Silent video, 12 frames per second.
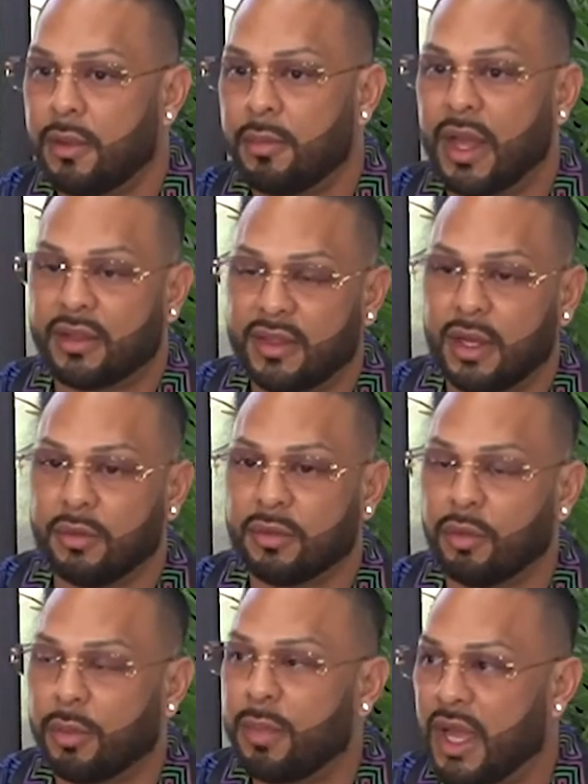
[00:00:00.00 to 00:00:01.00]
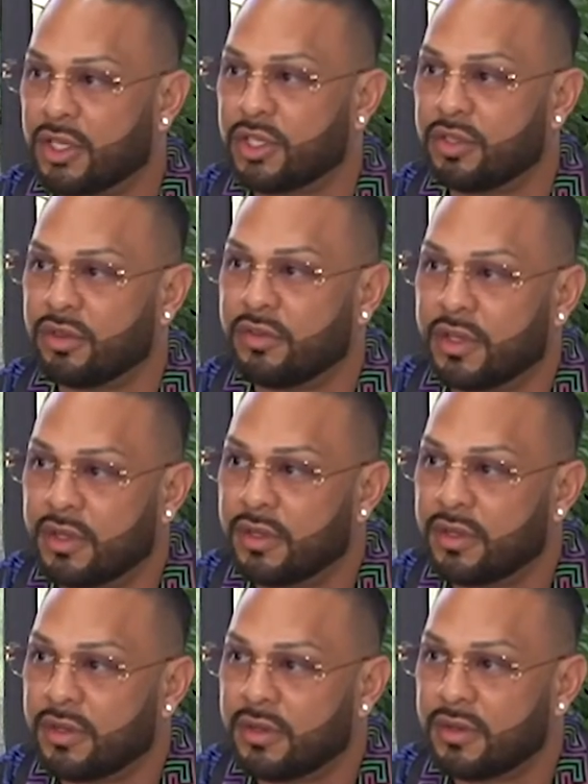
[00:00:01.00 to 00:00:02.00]
Back then, it was more passion driven,
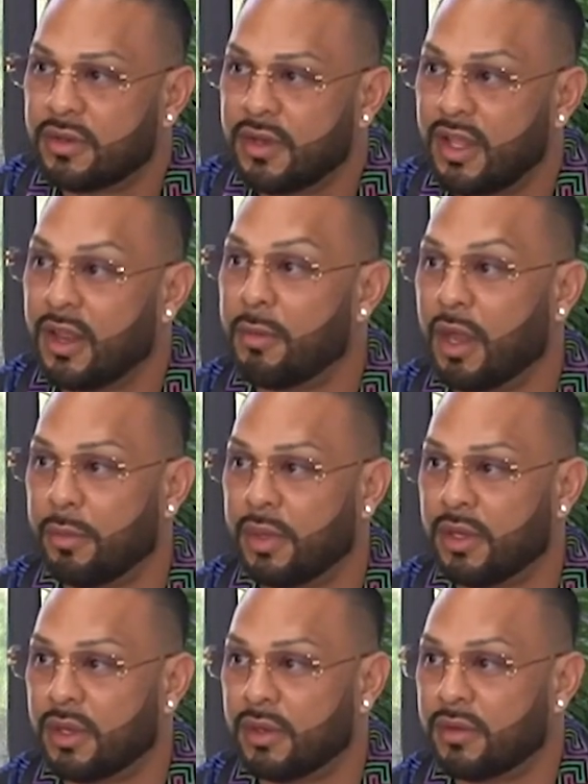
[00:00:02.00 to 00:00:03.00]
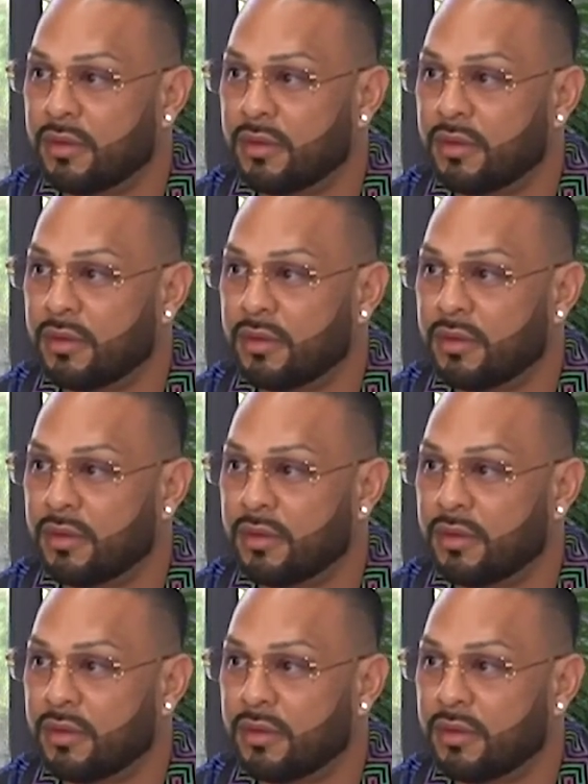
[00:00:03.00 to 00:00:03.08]
in my opinion.